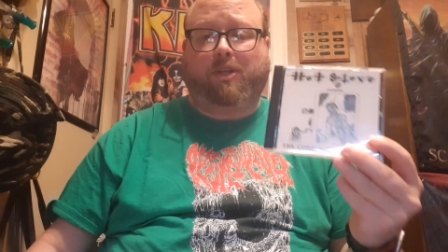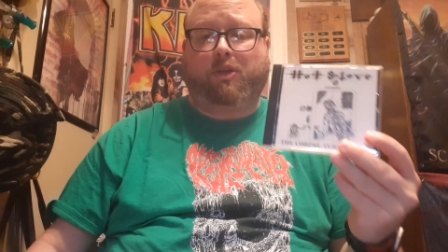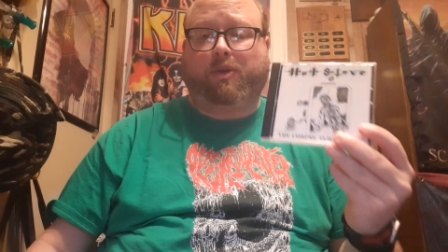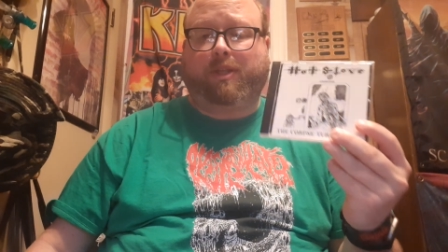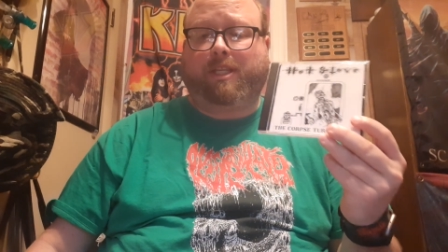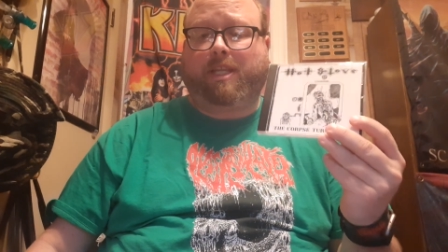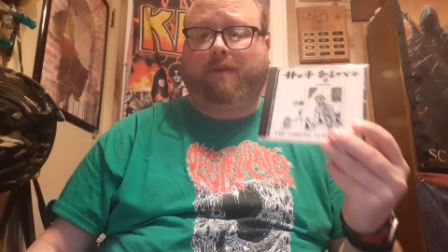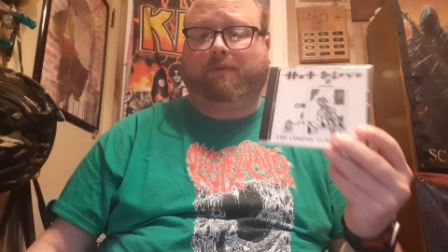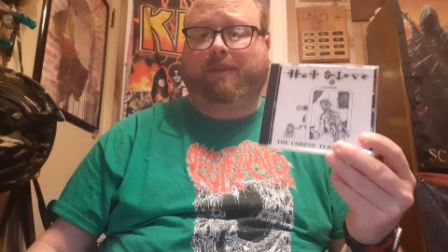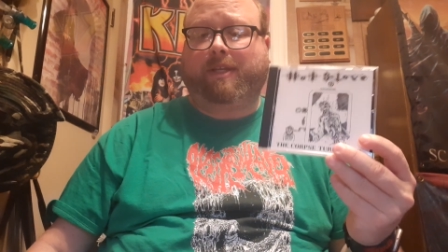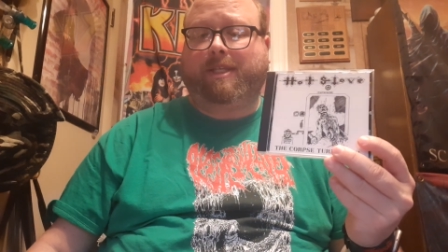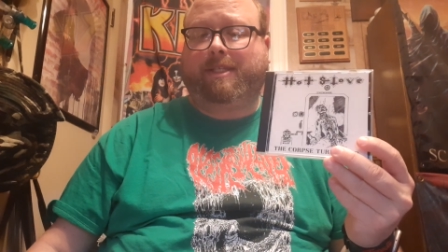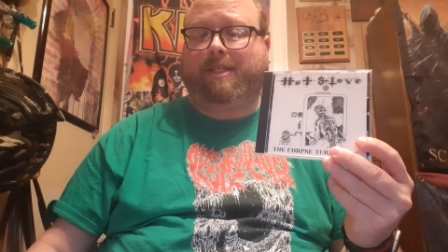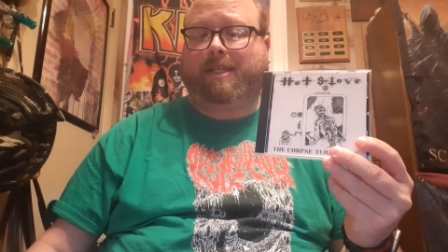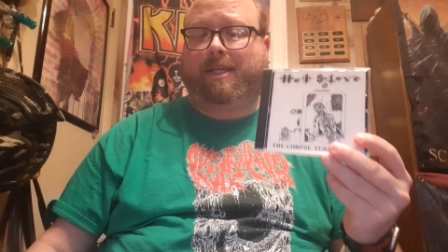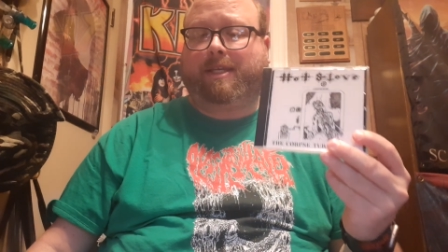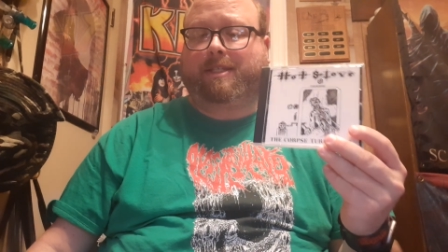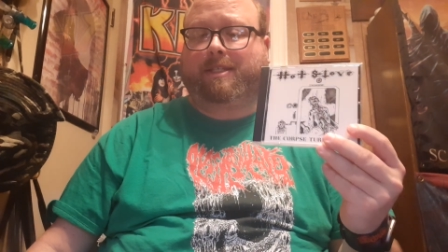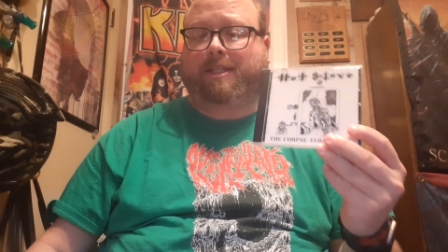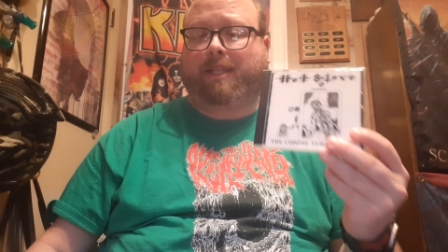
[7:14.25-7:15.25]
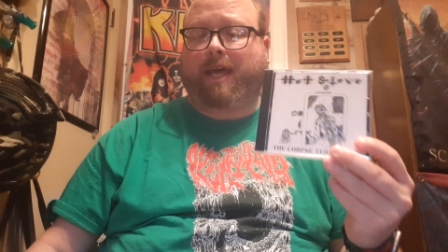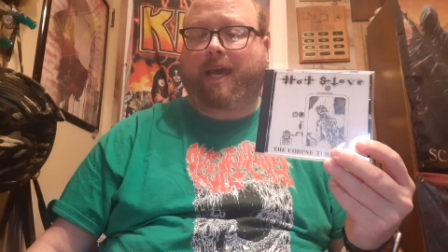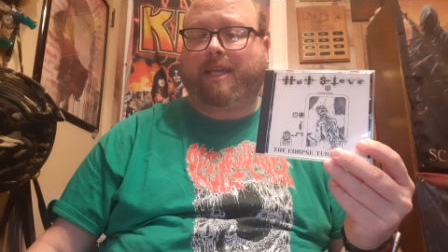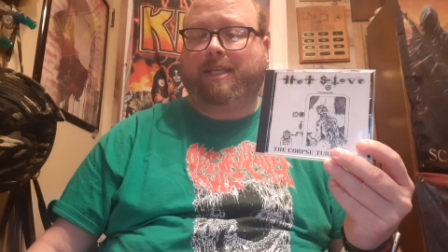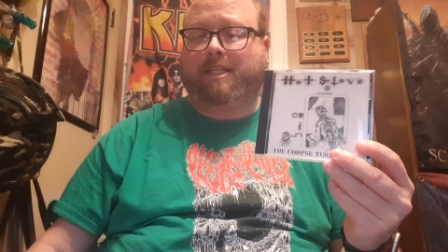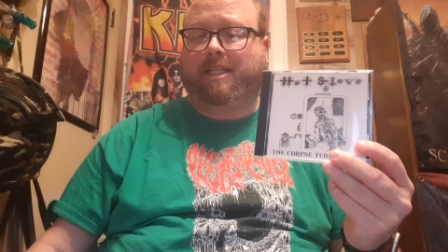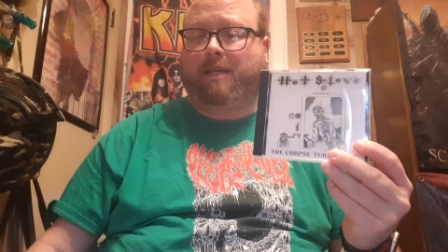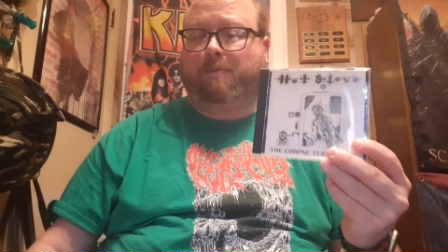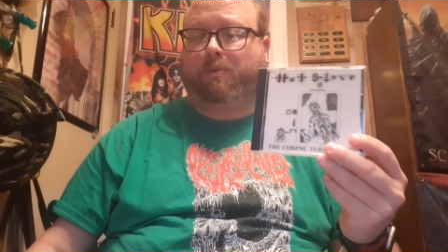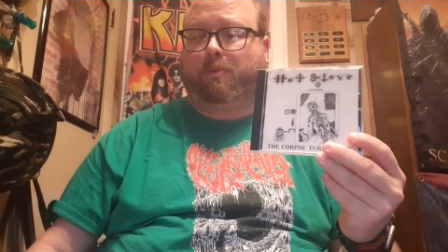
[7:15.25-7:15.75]
And you can definitely see a
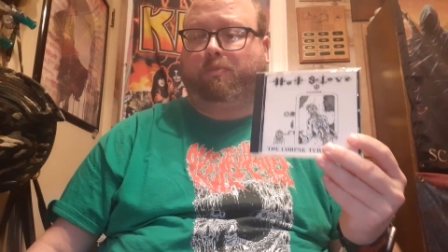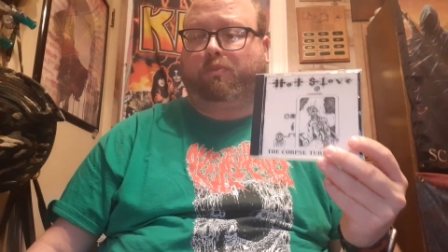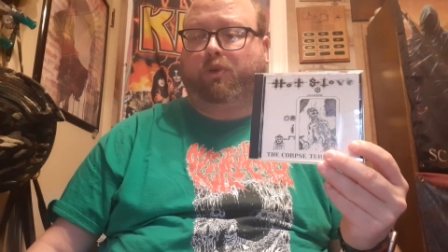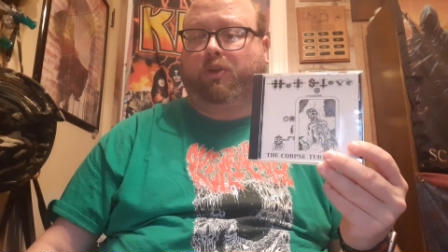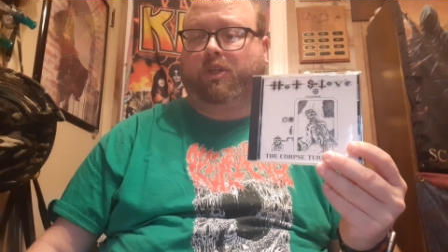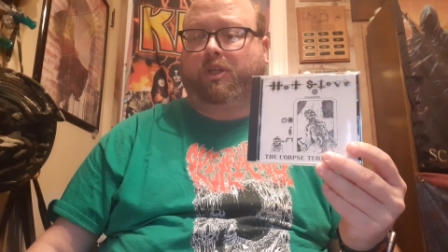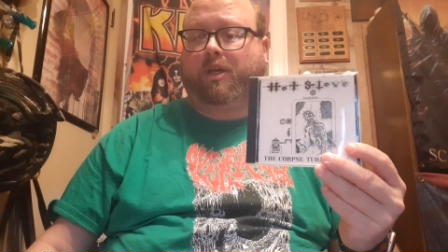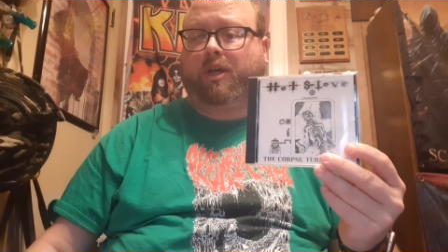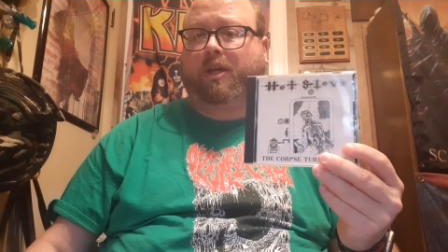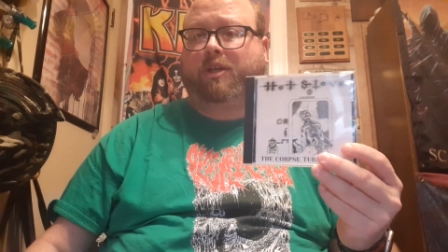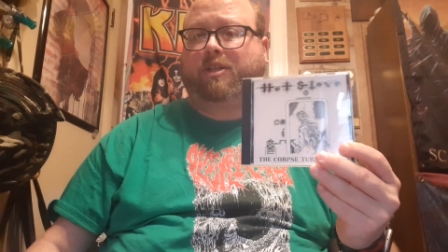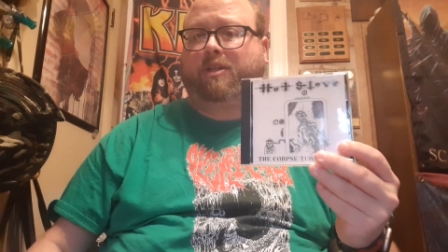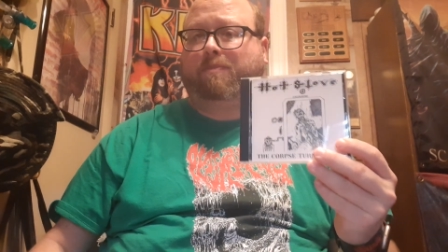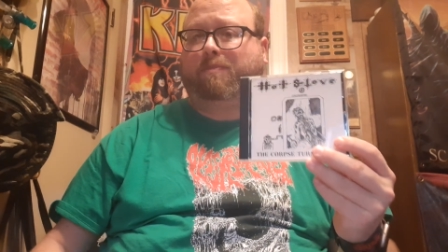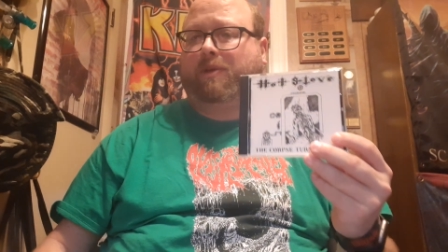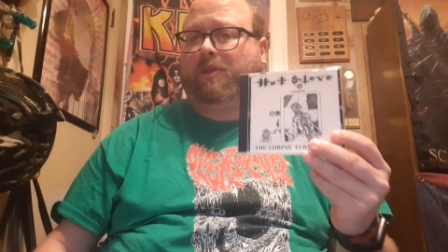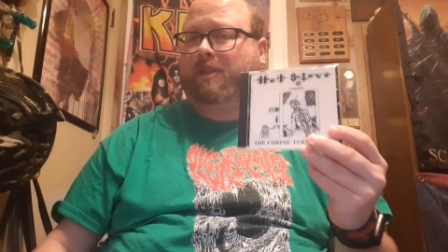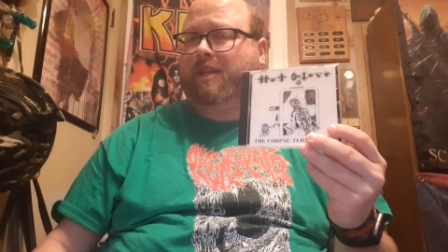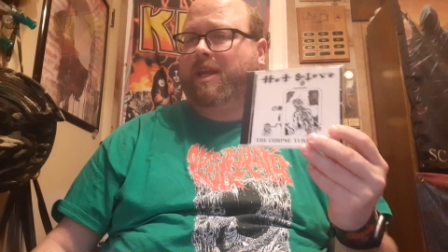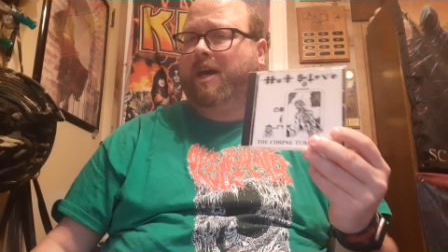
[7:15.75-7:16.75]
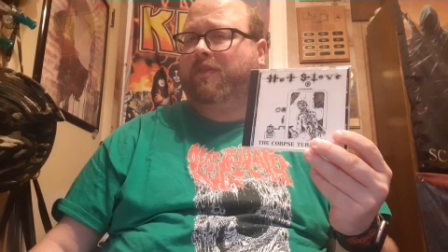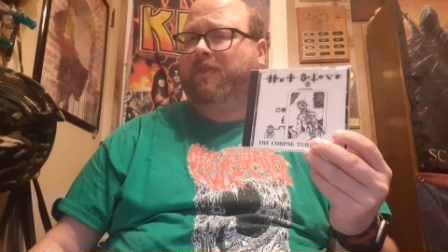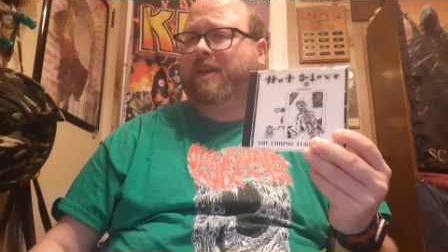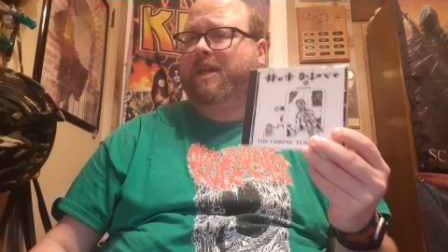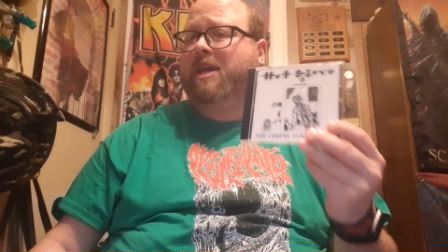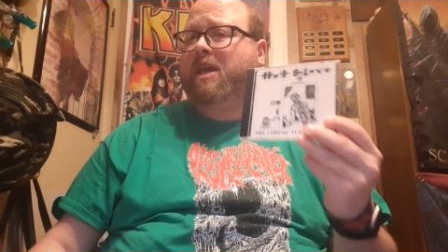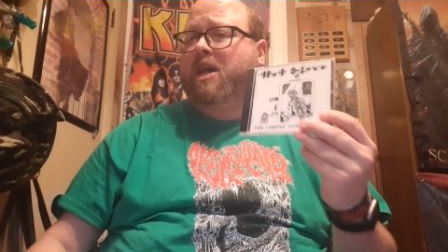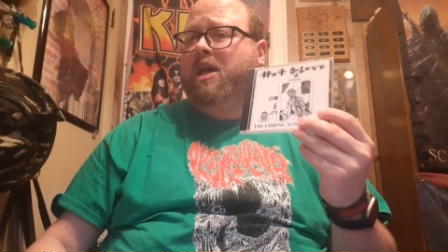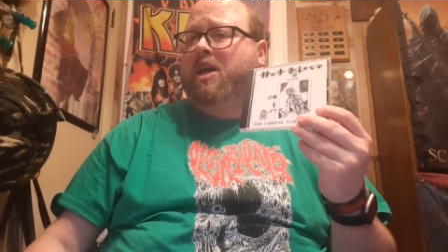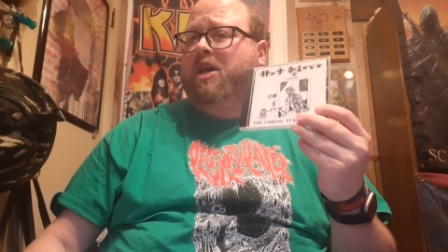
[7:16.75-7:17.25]
slight dip in production, but
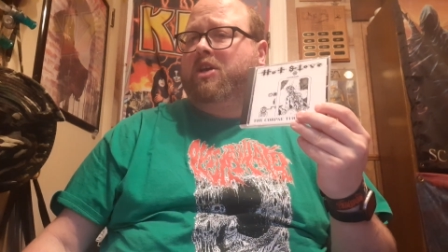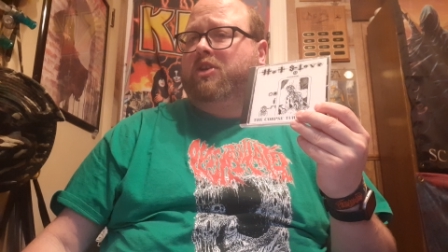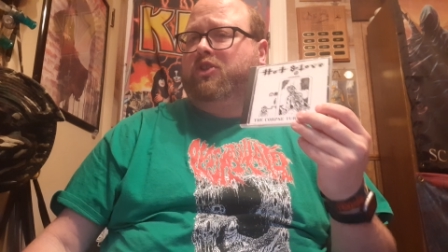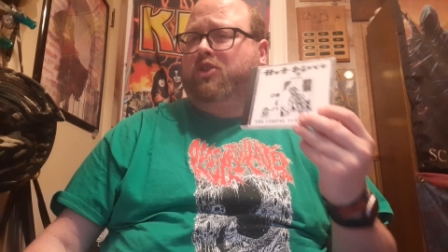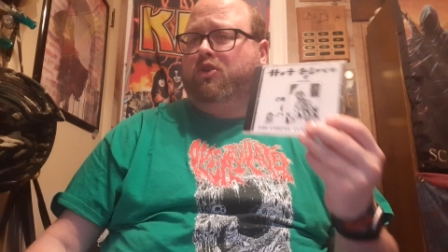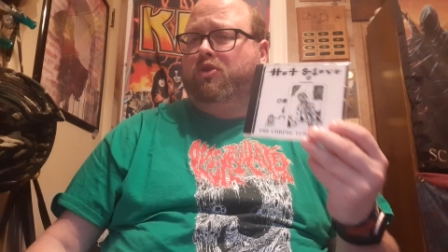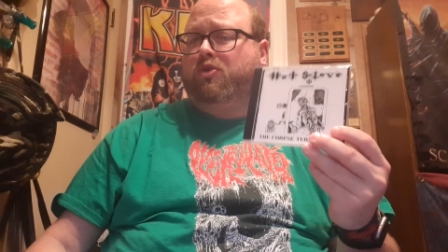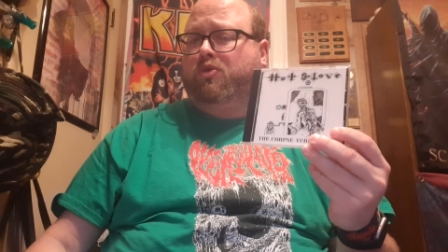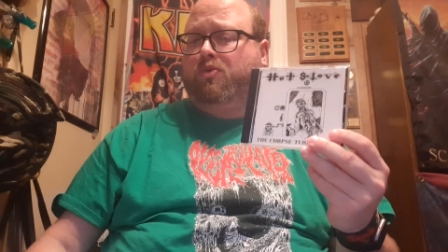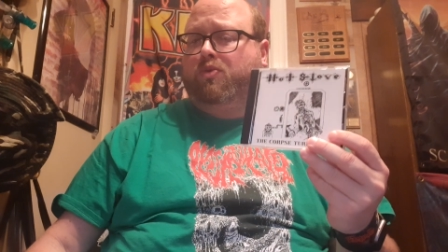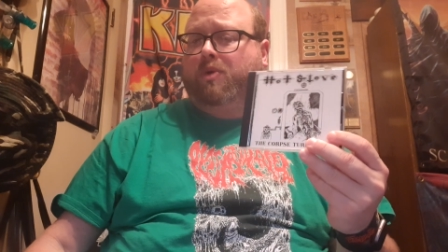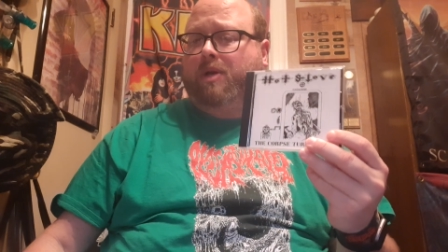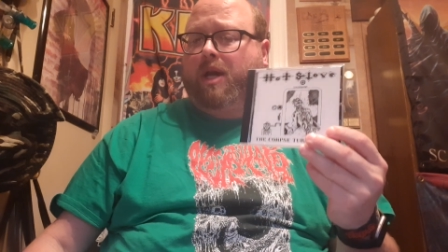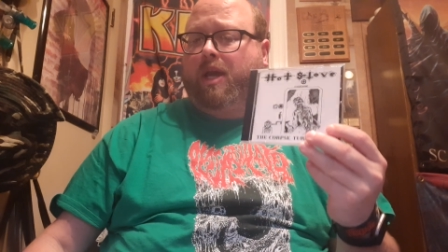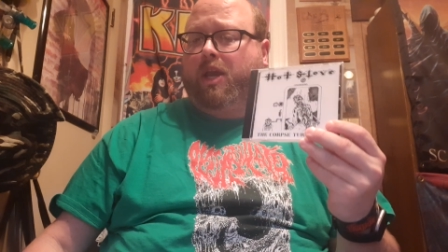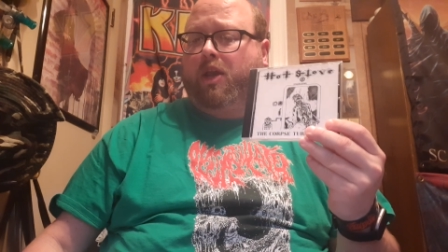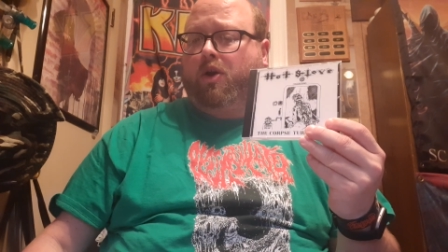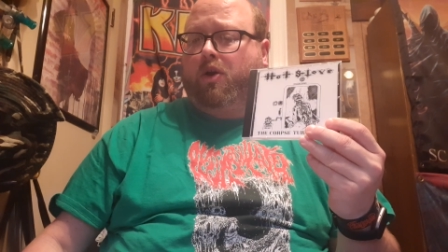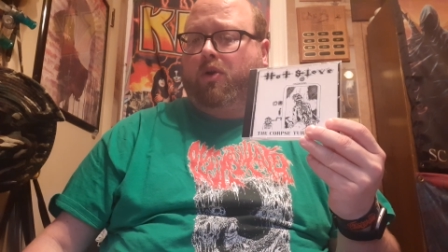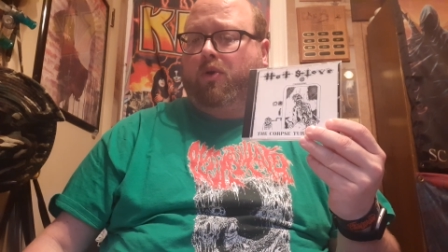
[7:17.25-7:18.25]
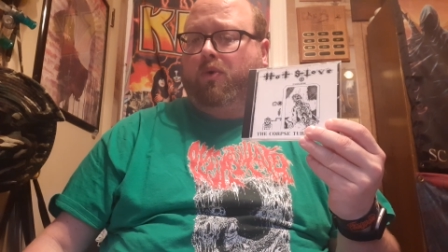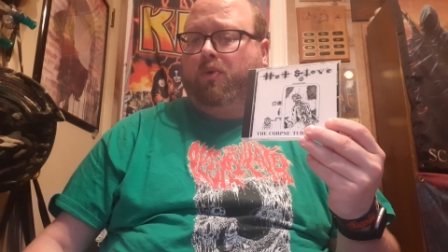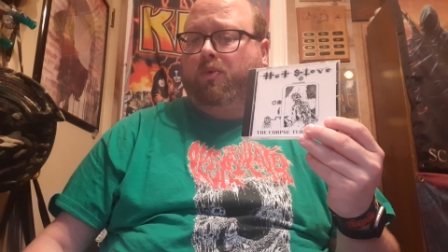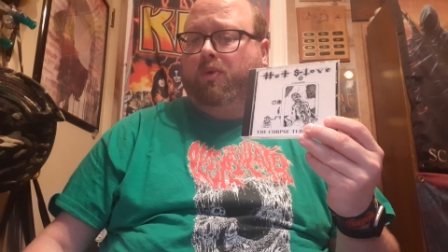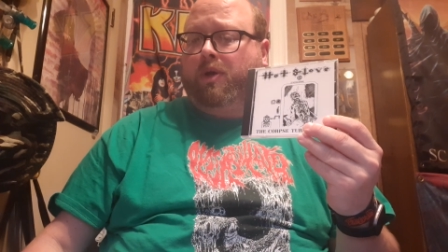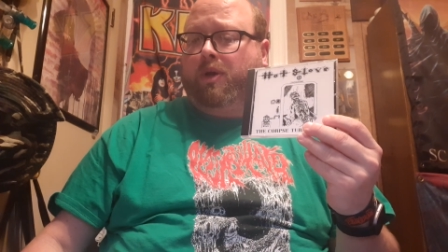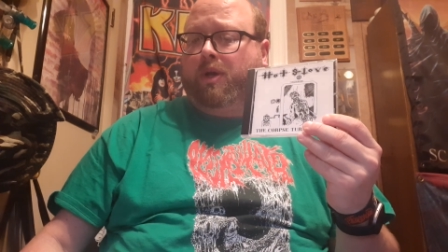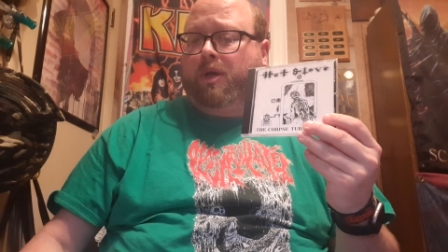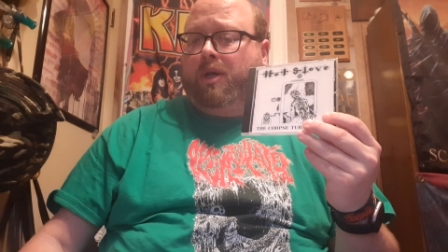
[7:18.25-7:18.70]
nothing too, you know,